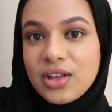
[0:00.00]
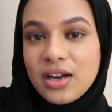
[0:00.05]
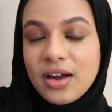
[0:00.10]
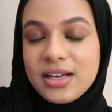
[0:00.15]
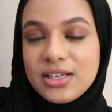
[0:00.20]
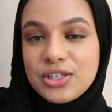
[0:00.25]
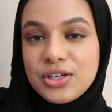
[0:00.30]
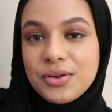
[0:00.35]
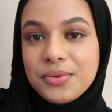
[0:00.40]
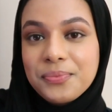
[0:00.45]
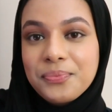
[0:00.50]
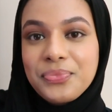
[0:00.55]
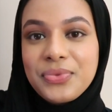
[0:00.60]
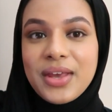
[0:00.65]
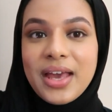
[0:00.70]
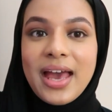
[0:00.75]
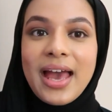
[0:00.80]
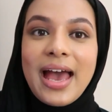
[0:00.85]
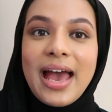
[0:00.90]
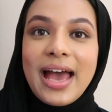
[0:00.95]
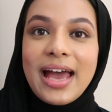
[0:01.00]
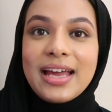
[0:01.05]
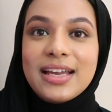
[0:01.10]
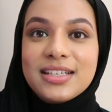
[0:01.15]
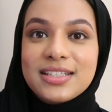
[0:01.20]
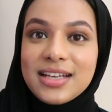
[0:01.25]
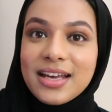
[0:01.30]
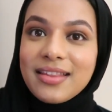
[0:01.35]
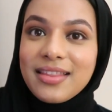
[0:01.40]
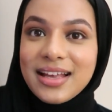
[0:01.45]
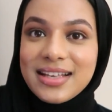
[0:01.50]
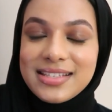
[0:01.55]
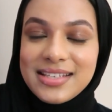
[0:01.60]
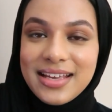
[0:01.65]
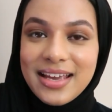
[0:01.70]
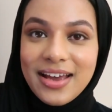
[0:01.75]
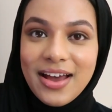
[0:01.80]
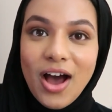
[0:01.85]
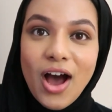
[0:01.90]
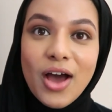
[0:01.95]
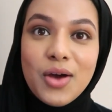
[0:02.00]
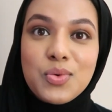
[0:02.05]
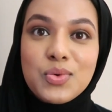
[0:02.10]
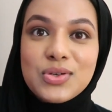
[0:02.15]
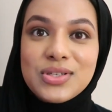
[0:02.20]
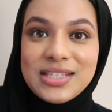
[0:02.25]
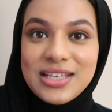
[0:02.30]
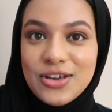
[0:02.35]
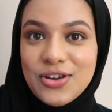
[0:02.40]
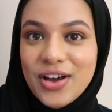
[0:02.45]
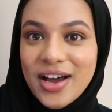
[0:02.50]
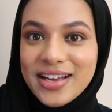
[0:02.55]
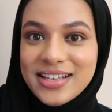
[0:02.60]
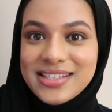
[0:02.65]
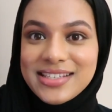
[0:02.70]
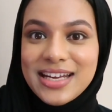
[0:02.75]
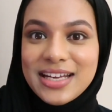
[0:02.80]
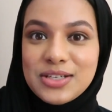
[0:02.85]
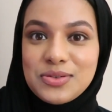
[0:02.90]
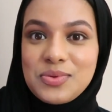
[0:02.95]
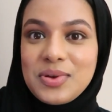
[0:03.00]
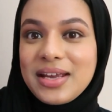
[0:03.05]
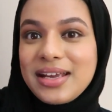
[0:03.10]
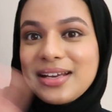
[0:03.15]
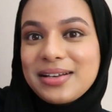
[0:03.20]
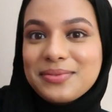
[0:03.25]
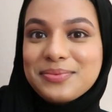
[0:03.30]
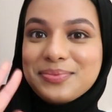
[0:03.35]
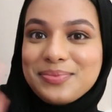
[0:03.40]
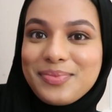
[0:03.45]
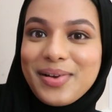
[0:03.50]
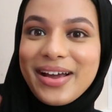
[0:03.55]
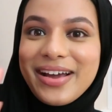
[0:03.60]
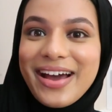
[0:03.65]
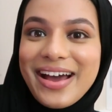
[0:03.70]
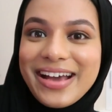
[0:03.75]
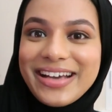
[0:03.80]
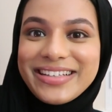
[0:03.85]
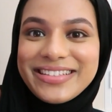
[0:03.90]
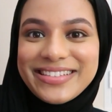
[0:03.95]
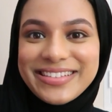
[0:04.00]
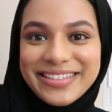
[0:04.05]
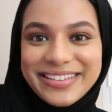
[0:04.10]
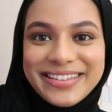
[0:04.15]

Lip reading: than I do. And that's it. I will see you guys next week. Bye guys!